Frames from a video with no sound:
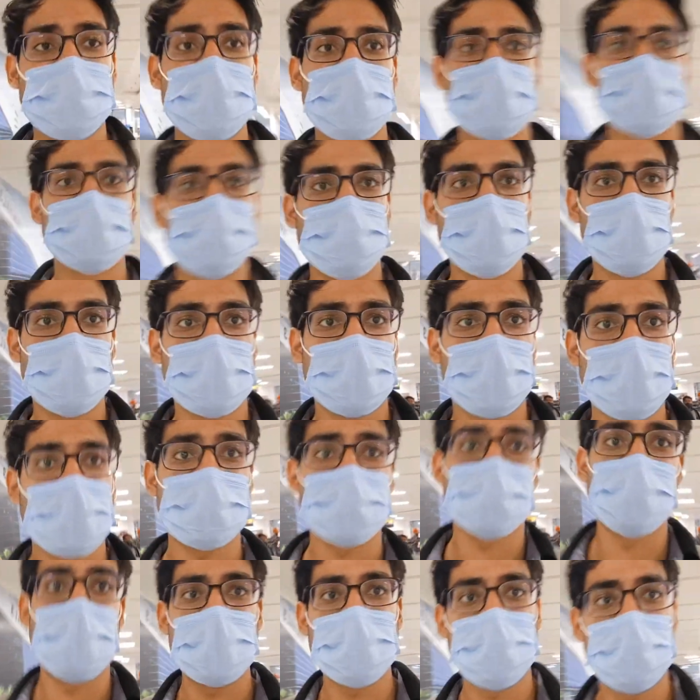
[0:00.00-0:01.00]
take about
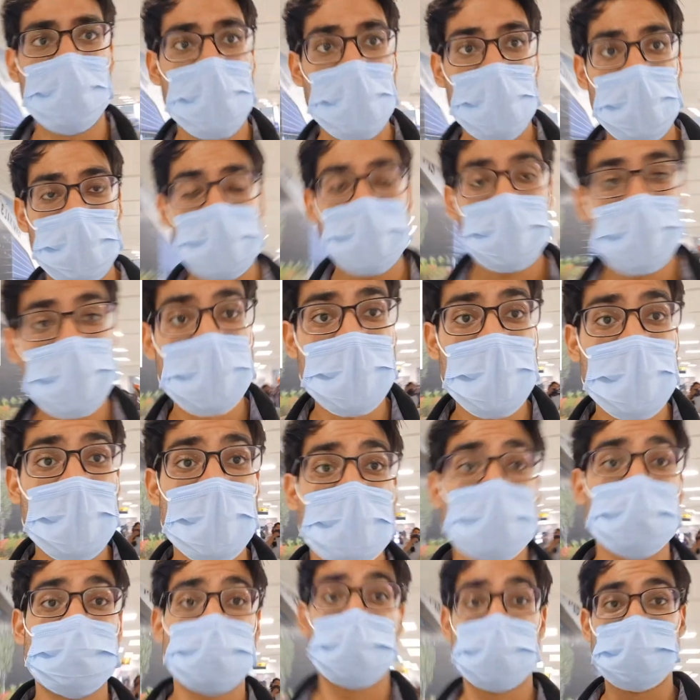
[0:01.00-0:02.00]
like five hours
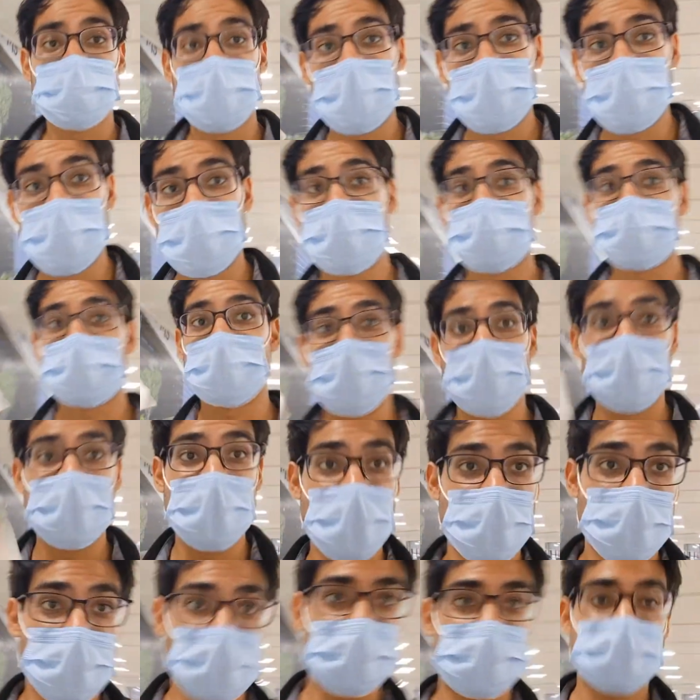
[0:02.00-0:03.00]
so then there's a
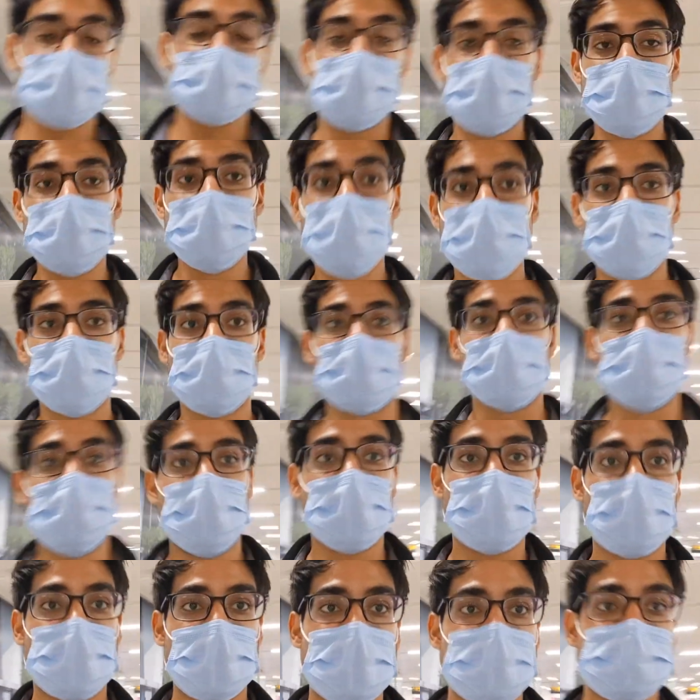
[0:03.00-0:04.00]
layover there for
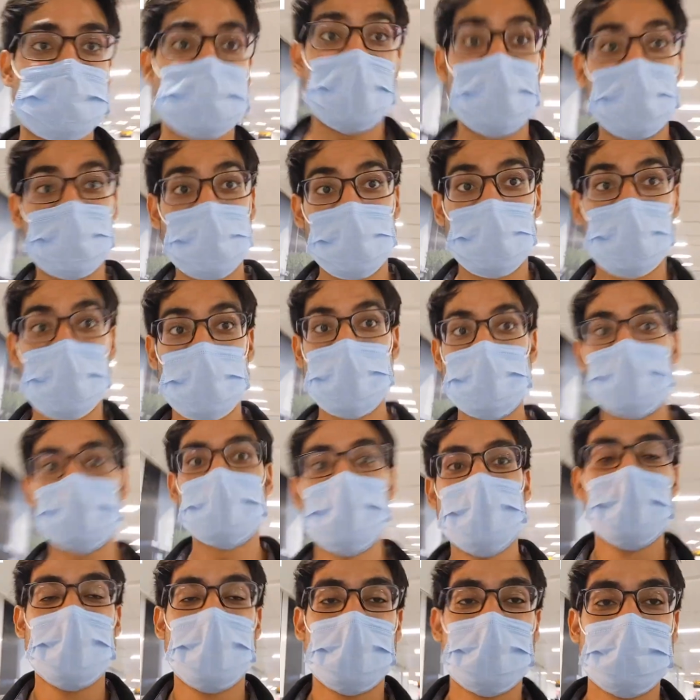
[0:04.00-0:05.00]
about like seven hours
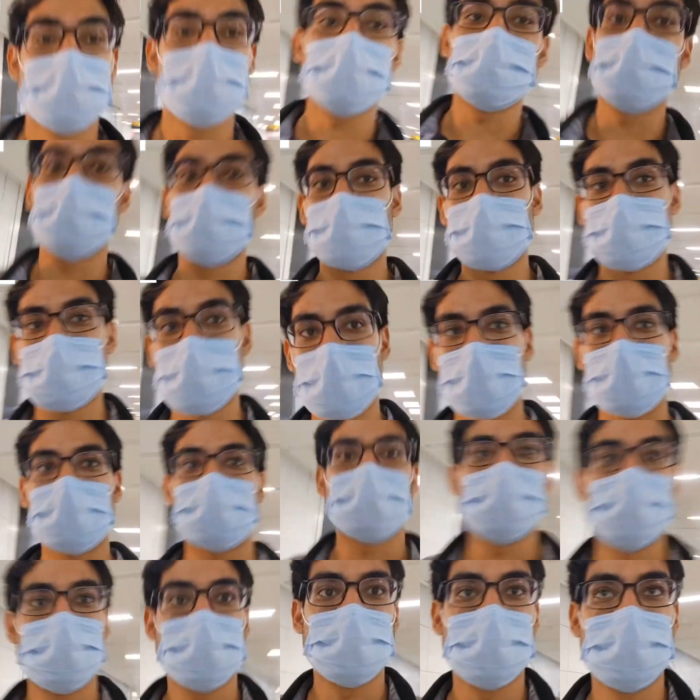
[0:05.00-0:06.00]
and then there's
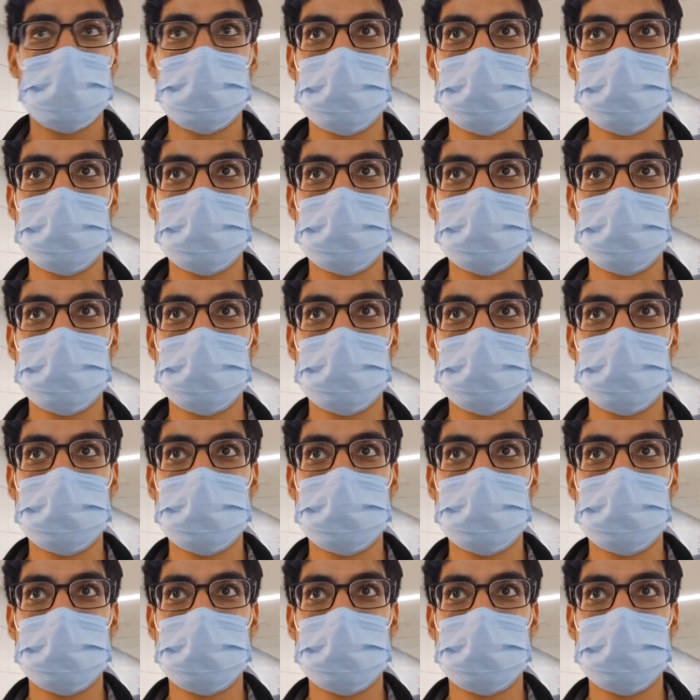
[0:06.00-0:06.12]
like a